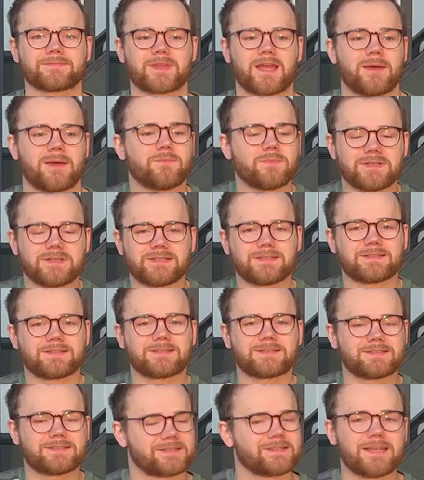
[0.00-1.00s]
And we
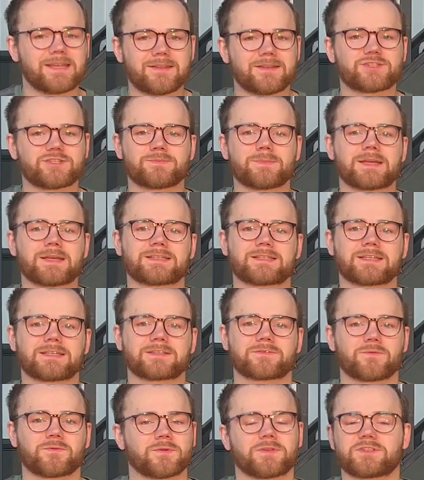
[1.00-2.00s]
see the gymnastics
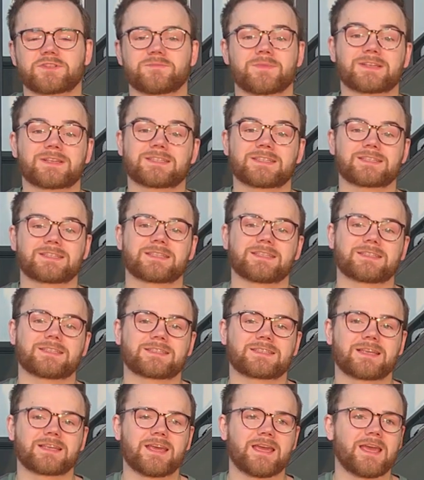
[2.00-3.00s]
for what the gymnastics
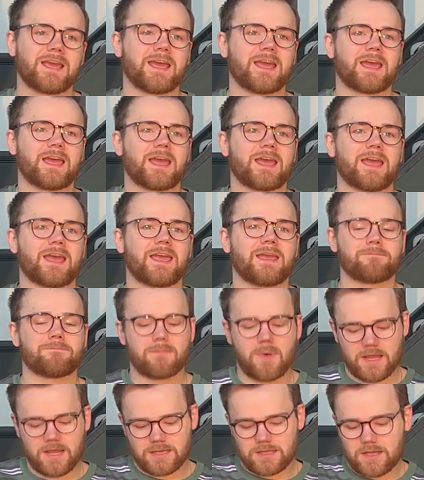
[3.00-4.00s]
is. It
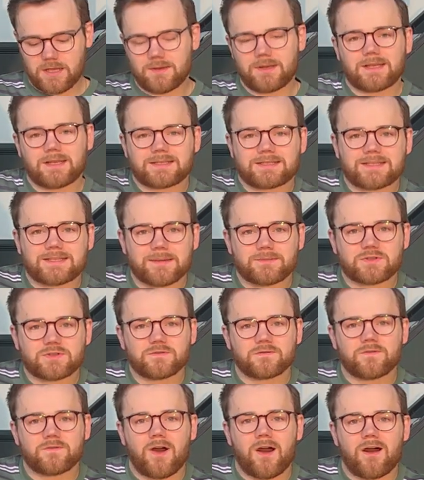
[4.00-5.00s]
might go a step too
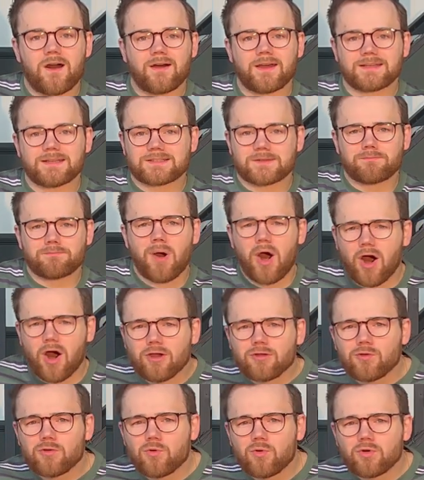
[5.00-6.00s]
far into
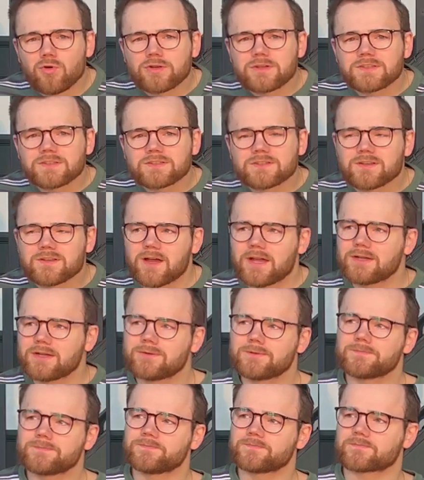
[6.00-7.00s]
parkour style.